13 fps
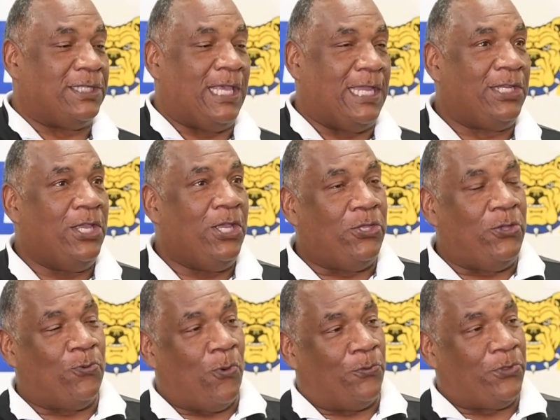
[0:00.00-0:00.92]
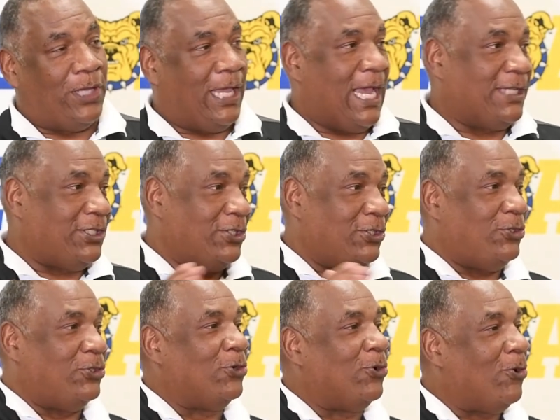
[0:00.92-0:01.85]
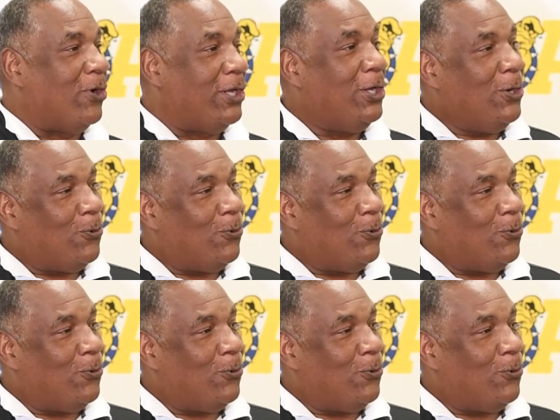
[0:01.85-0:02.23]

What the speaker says: that you want the guys to enjoy